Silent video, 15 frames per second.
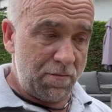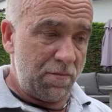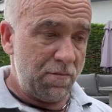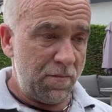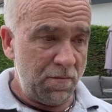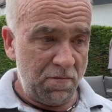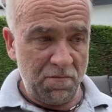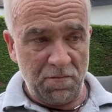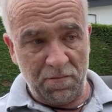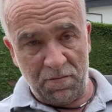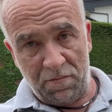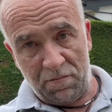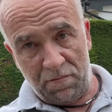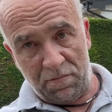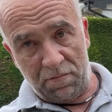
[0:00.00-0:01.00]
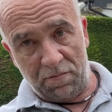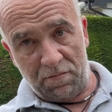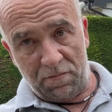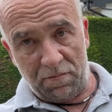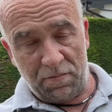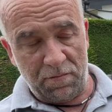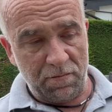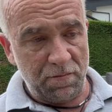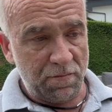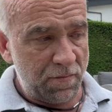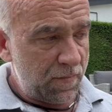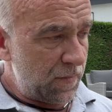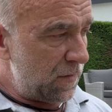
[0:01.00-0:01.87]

No one is speaking in this clip.